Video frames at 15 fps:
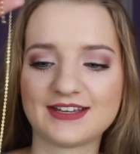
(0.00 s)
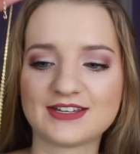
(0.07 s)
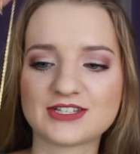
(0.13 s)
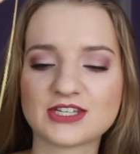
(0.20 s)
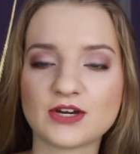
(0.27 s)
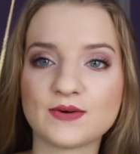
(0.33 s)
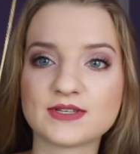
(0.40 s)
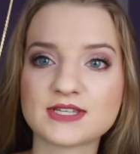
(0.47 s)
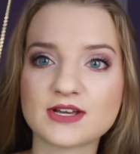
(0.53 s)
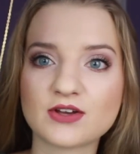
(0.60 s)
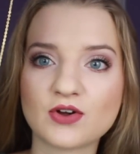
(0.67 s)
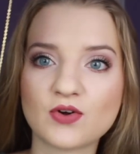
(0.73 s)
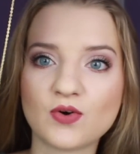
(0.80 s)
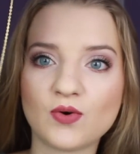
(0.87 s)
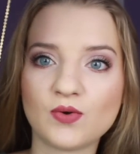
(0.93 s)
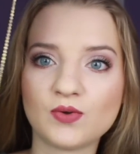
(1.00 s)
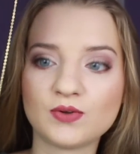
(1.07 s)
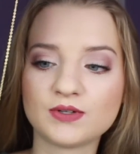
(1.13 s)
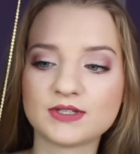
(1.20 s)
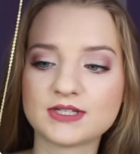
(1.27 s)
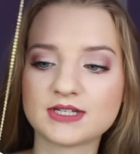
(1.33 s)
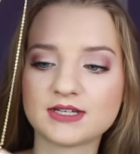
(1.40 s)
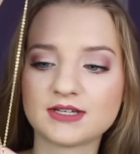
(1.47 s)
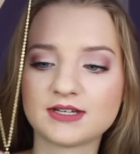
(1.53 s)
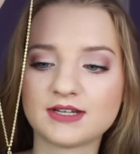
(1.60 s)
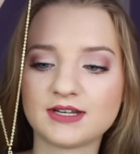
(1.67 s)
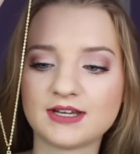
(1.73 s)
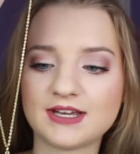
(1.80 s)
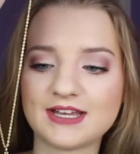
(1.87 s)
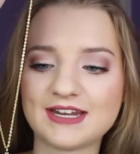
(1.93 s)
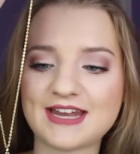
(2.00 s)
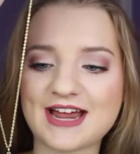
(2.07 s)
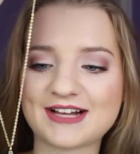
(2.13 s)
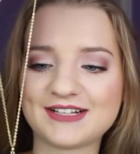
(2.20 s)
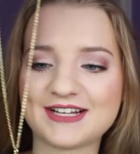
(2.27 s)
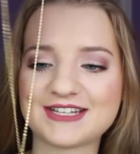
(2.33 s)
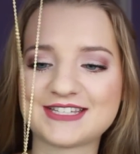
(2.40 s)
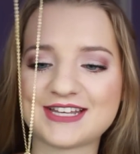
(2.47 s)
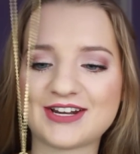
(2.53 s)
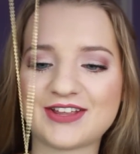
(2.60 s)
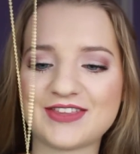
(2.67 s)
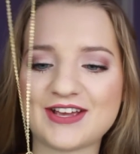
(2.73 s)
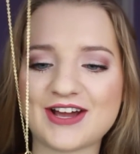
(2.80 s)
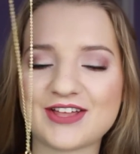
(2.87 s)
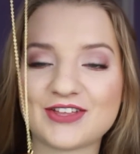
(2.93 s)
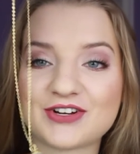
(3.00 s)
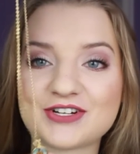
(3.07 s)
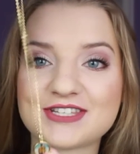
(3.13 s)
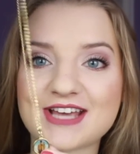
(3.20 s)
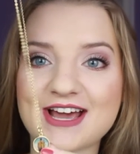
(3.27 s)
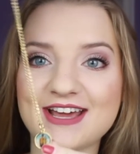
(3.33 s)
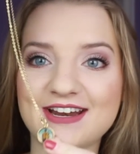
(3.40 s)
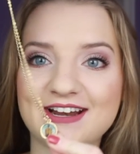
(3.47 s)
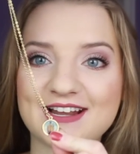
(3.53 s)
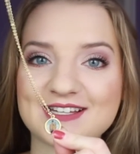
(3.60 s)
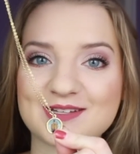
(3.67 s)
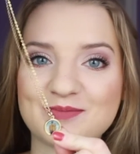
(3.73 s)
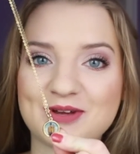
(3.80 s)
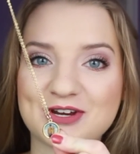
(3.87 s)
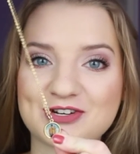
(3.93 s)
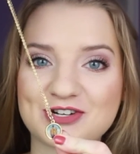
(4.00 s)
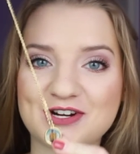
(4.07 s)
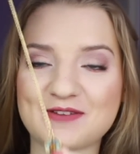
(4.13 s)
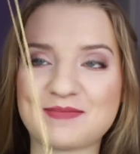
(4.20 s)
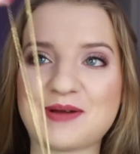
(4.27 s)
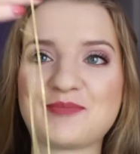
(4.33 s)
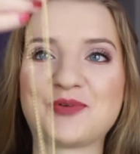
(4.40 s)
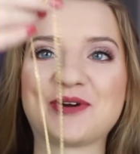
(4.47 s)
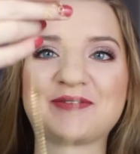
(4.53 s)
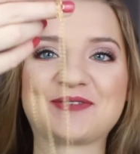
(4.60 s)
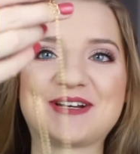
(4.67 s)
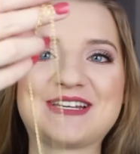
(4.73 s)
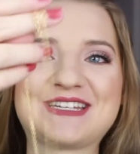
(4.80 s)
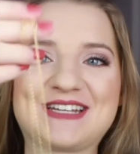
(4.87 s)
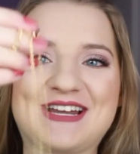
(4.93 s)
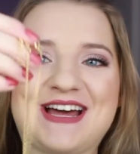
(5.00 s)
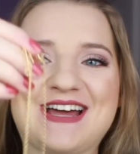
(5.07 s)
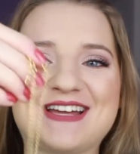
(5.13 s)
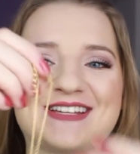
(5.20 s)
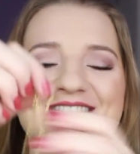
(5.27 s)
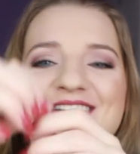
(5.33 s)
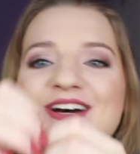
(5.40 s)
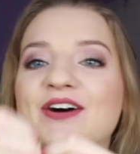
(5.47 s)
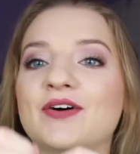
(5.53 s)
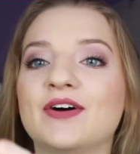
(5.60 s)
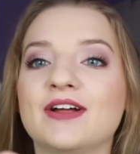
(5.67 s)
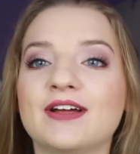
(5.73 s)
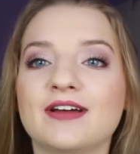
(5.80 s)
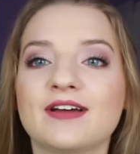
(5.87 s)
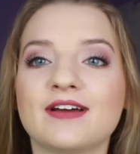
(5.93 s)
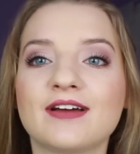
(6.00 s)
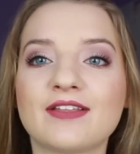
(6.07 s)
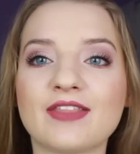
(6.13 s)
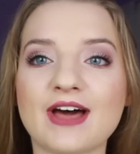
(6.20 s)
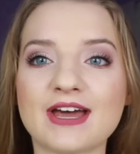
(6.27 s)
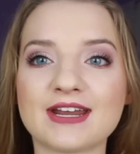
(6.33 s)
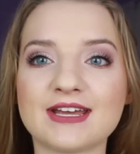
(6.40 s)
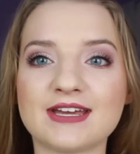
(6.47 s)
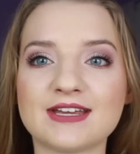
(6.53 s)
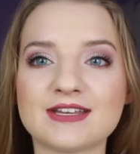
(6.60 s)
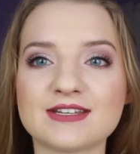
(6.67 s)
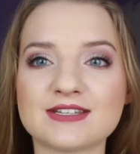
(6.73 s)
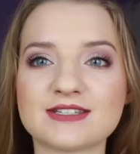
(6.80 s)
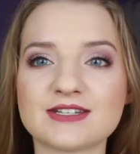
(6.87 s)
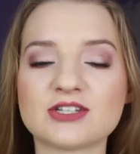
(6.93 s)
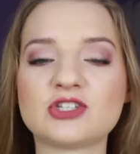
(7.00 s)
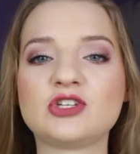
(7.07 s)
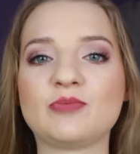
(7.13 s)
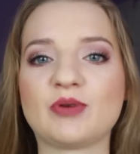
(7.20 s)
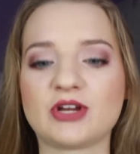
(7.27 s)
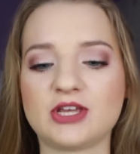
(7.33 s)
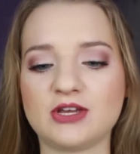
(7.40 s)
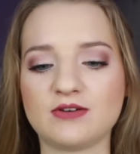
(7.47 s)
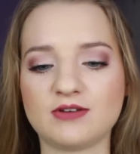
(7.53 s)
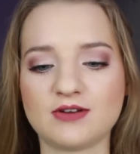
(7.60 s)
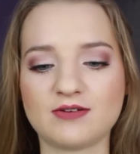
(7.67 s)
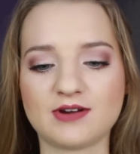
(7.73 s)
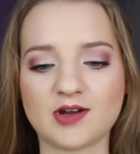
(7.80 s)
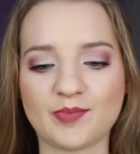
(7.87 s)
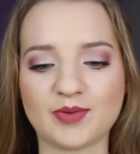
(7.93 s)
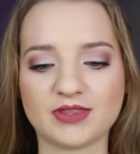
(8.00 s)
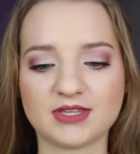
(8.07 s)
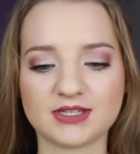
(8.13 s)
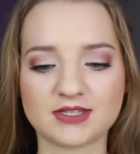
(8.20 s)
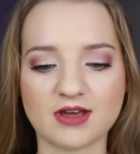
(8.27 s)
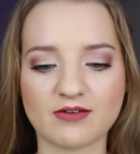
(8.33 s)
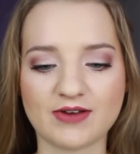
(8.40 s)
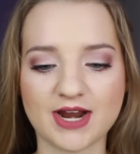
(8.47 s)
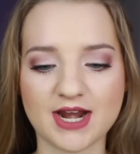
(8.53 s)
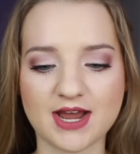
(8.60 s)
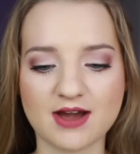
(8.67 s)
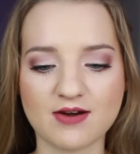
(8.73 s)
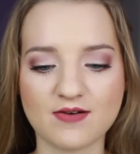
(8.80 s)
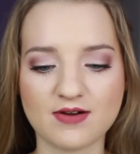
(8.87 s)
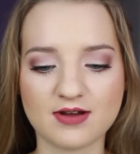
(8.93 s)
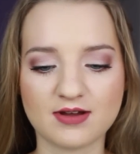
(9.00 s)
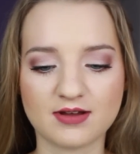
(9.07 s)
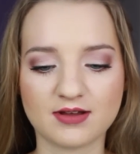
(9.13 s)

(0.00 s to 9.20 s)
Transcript: and so it's like a gold necklace, and on the other side it has a picture of my boyfriend and I, so that is super cute. You know what, I'll put this on right now.